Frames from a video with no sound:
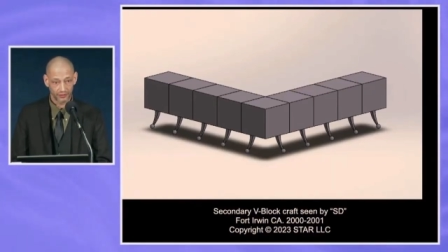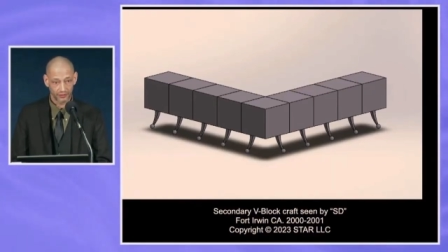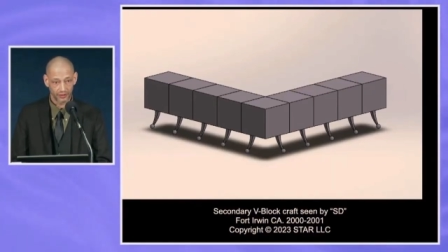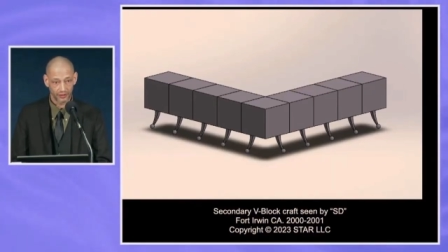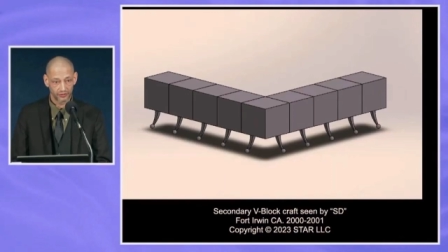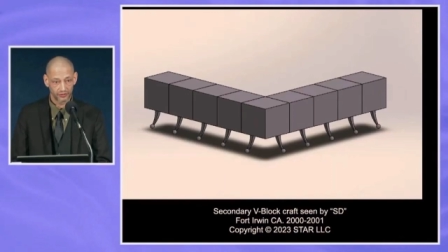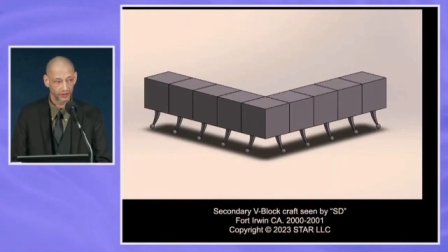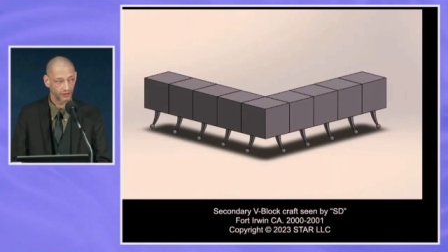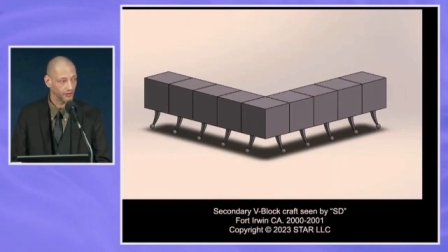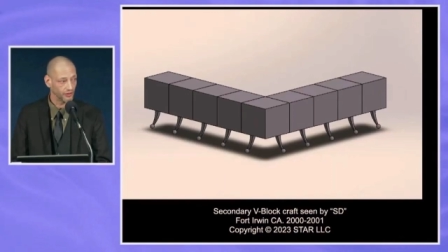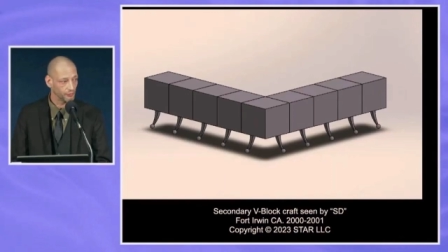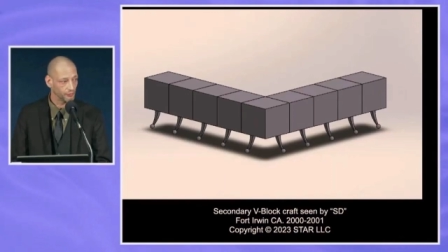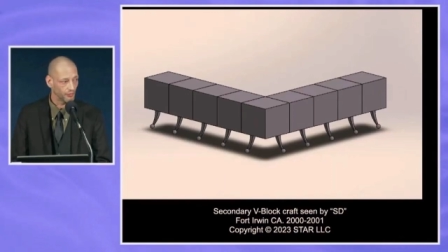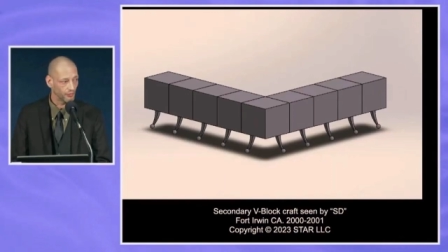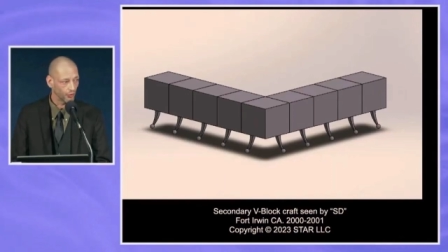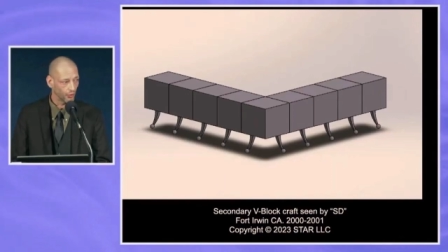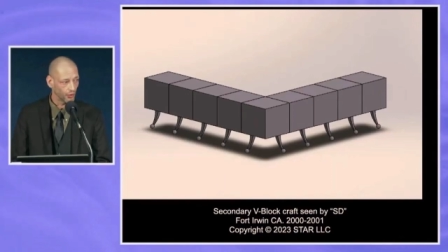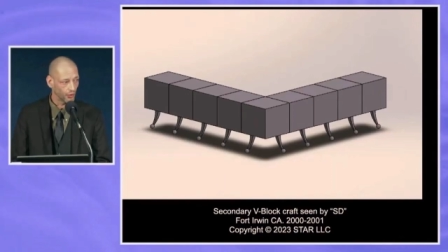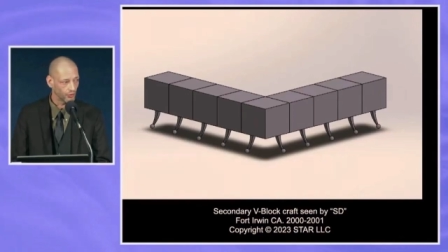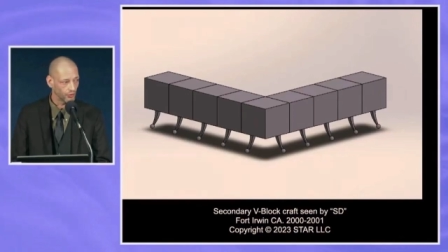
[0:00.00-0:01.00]
they'd seen these
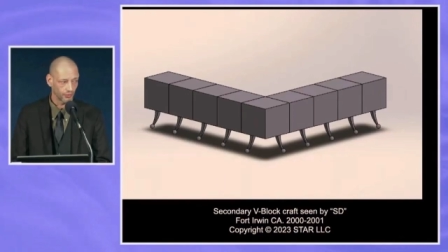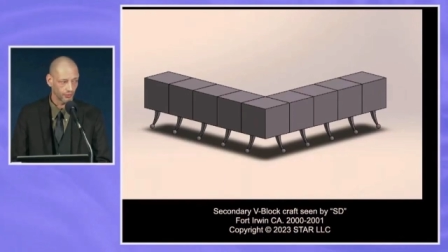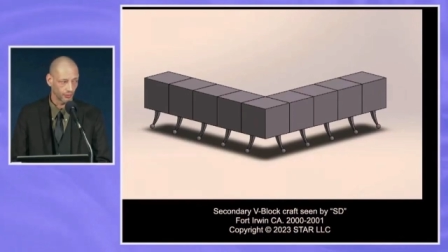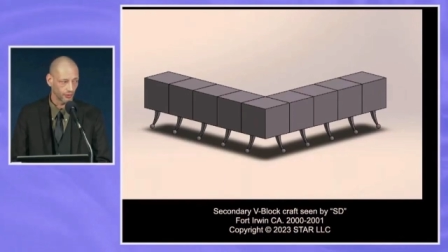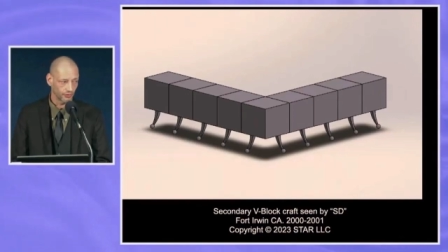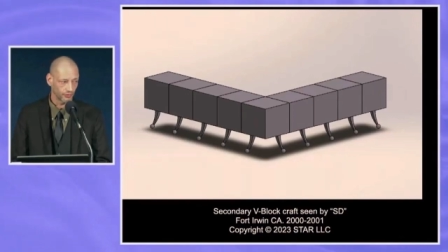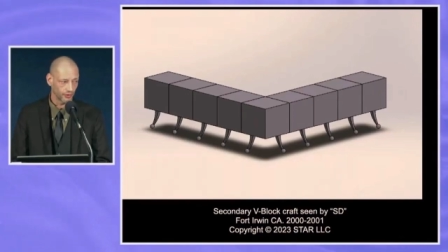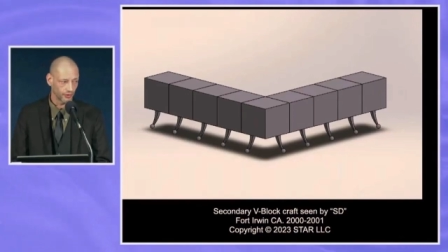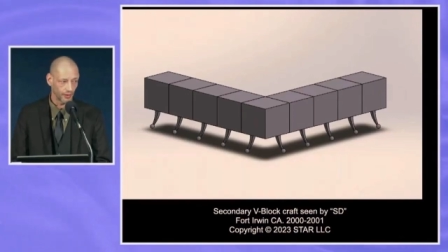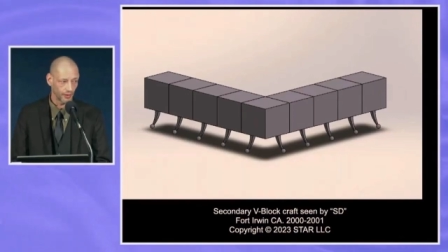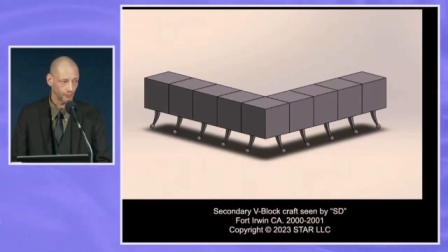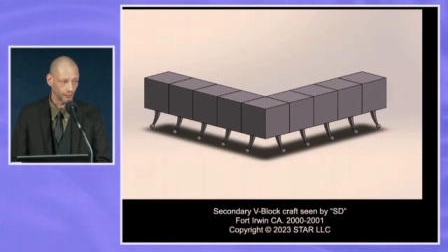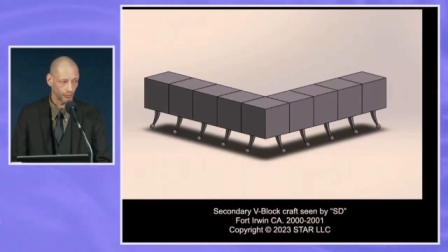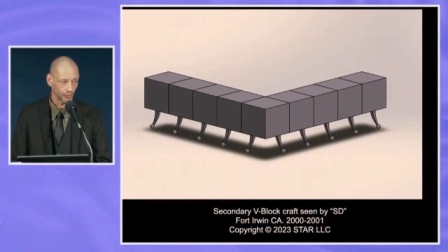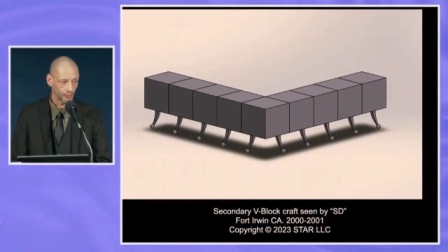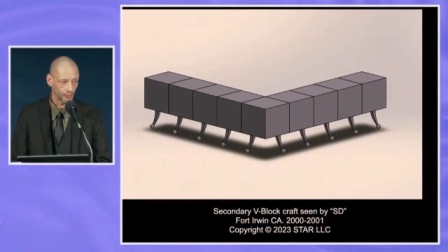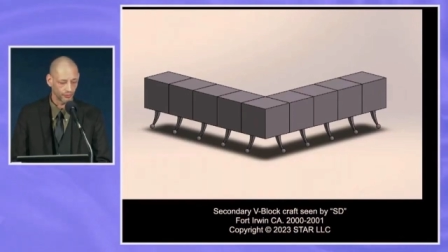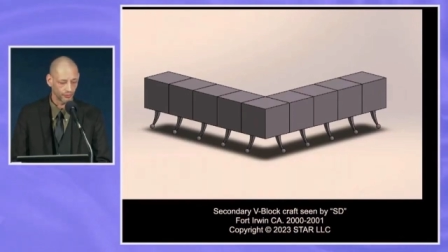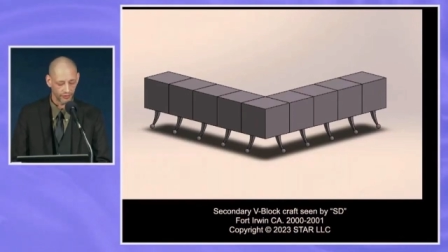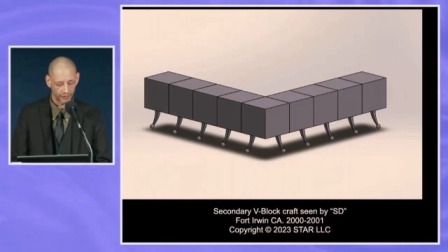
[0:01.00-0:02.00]
before, it wasn't
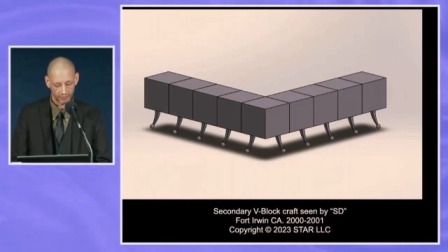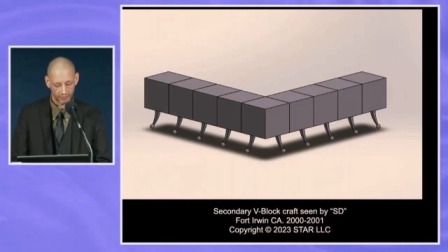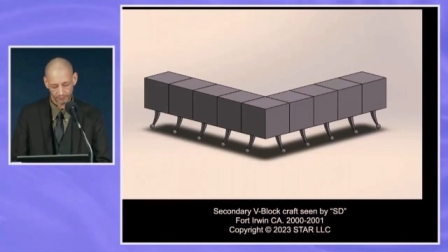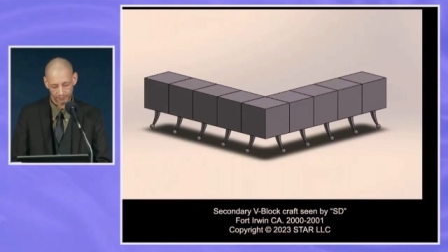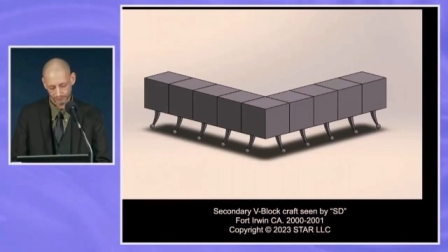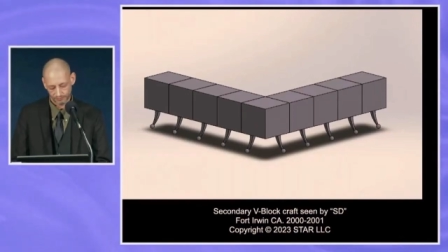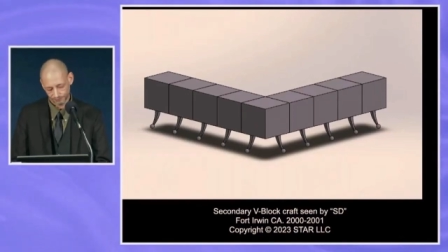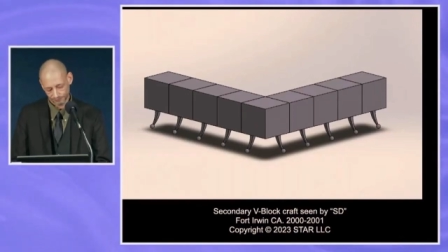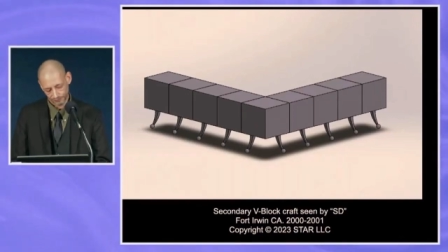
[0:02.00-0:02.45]
abnormal to them.